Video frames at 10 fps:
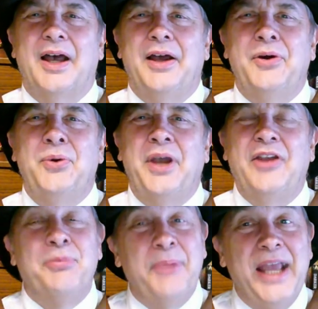who
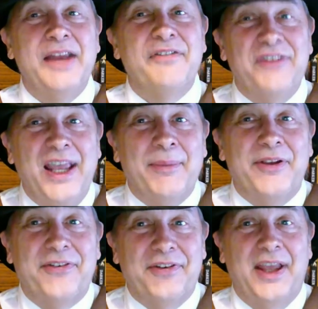has made it
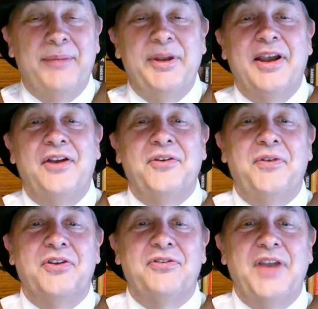famous. And because of
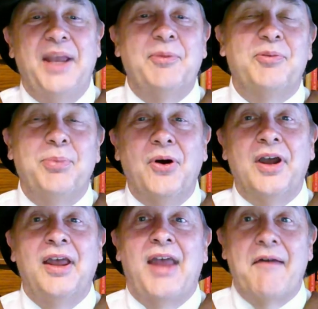this famous book,
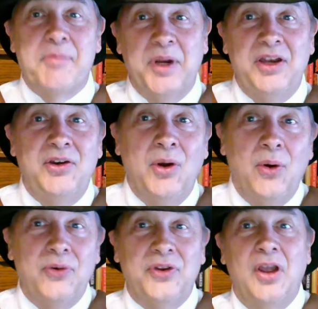everybody
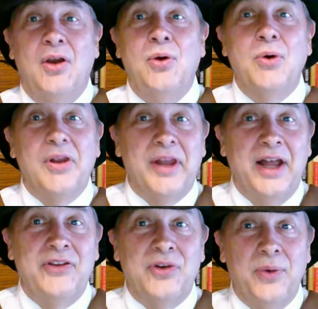knows who
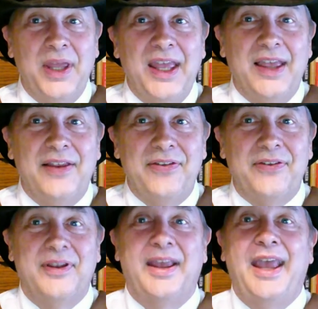Alonso is
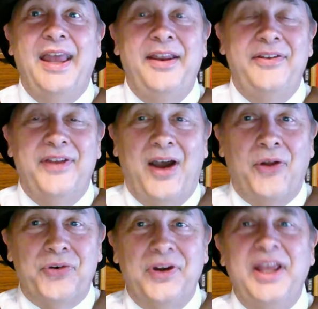and his
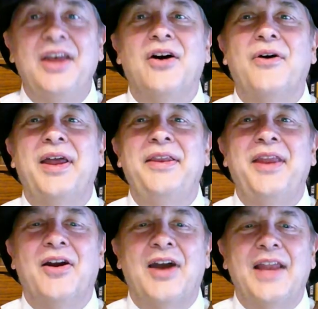alter ego, and
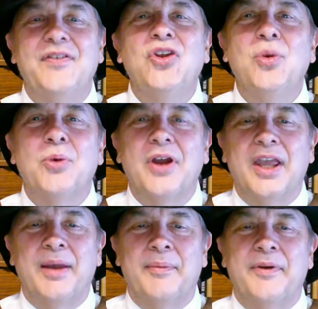they're kind of humoring
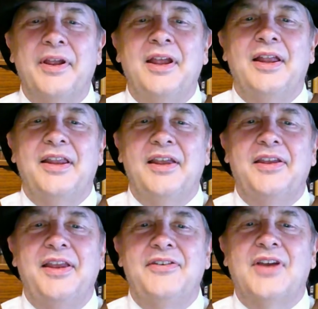him. They,
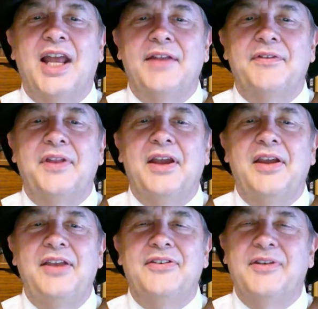he's kind of they,
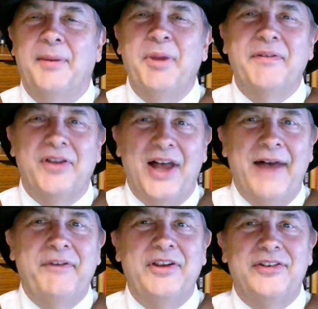he's a bit of a
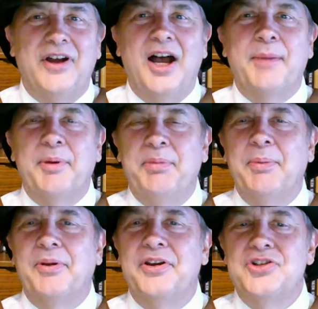laughing stock, but
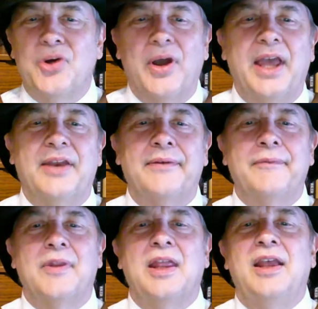people enjoy it.
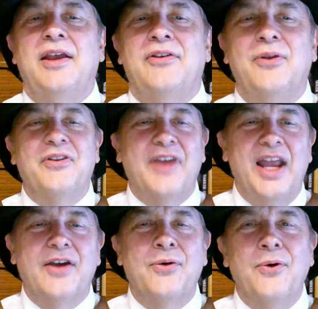So kind
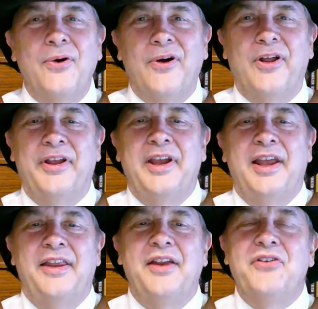of cruel.
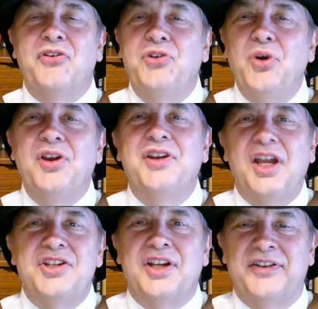There's this Duke and
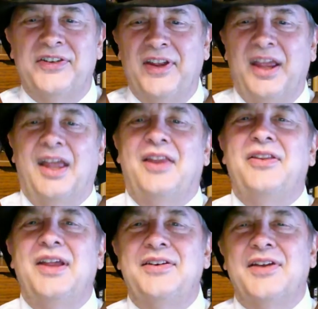Duchess
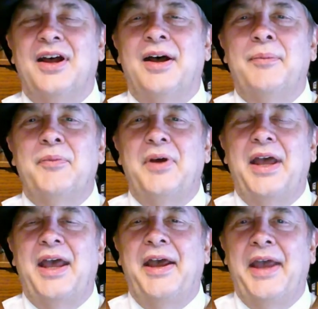that um,
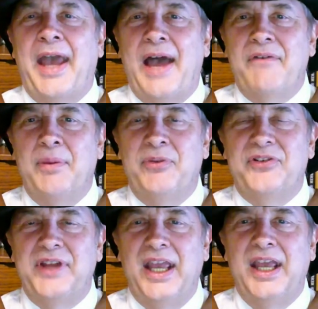have him
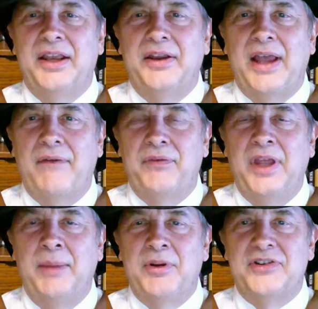stay at, have
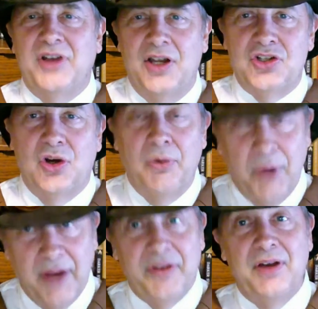him and Sancho,
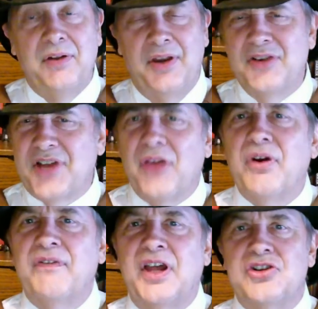one of the, there's
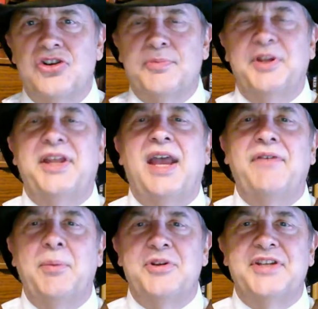other adventures, but they have
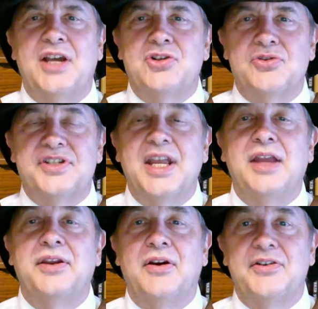him and Sancho stay
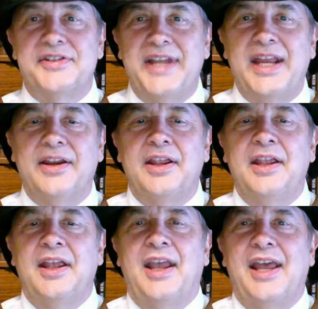at their estate.
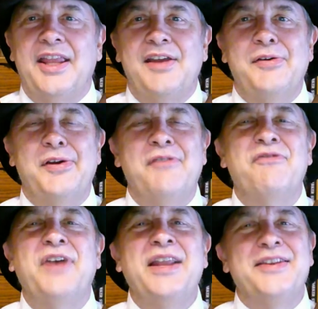And they
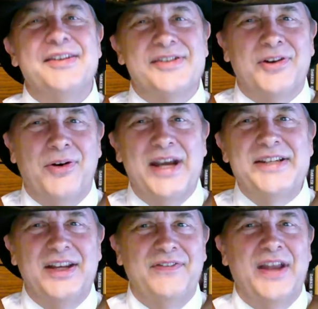invent this
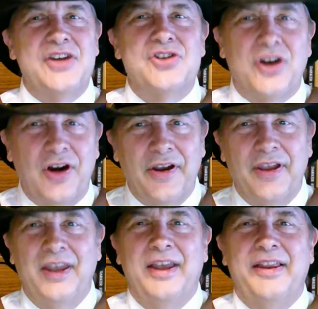crazy adventure.
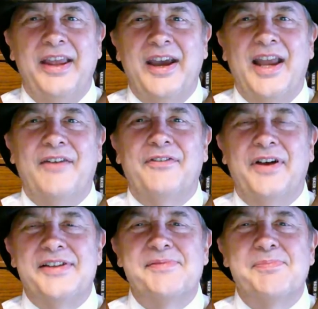They kind of uh,